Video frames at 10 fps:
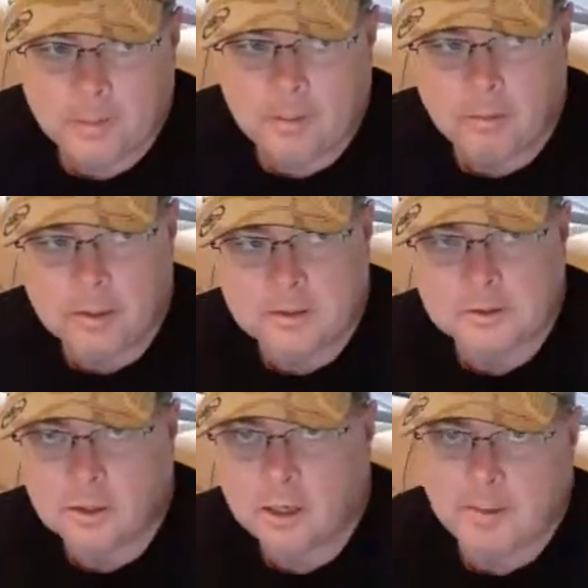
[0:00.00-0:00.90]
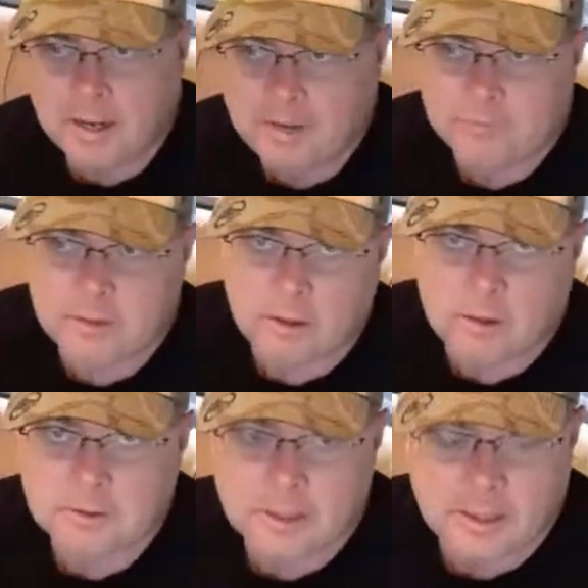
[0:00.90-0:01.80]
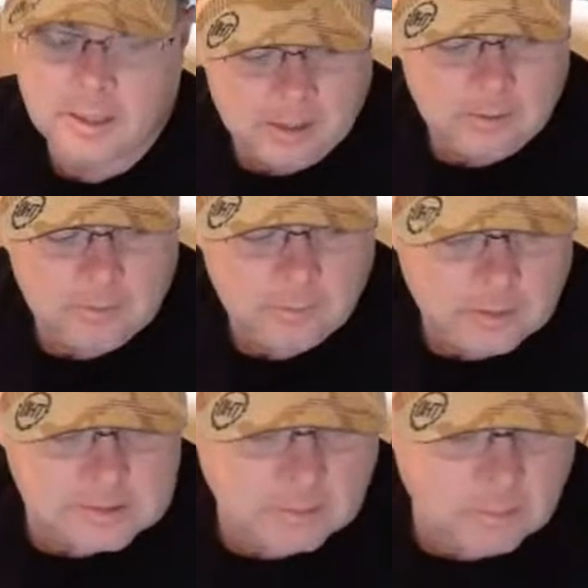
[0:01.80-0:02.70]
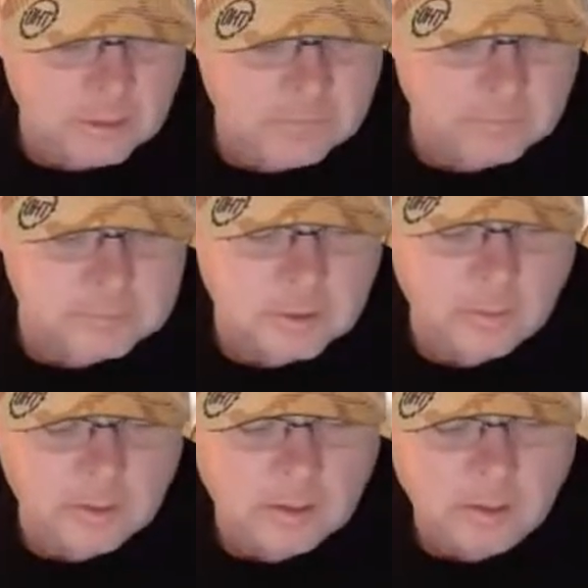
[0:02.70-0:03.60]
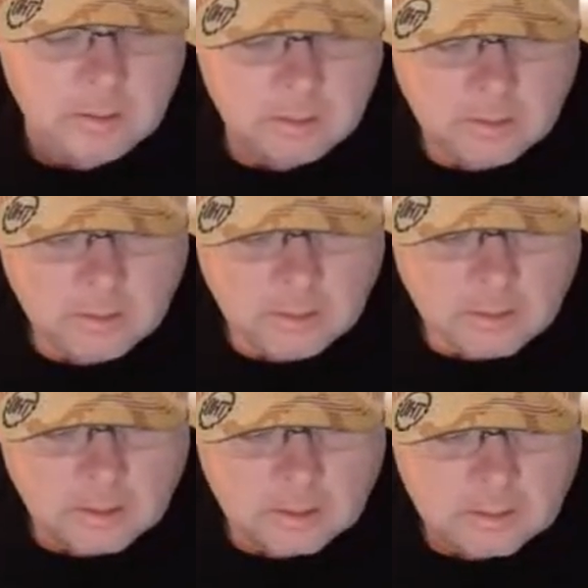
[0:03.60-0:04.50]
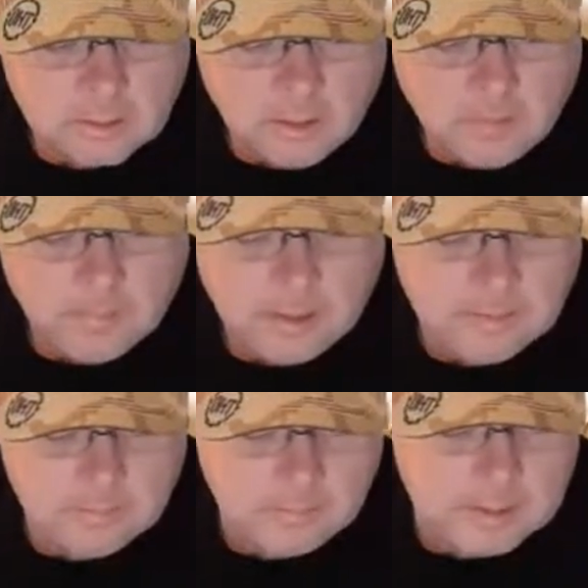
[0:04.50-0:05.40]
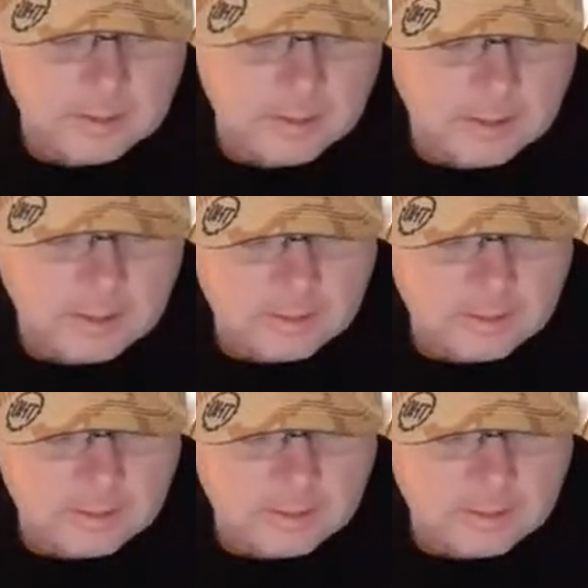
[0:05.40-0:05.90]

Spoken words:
I'm not really concerned about having that alternate angle as I would if it was going on. Like we did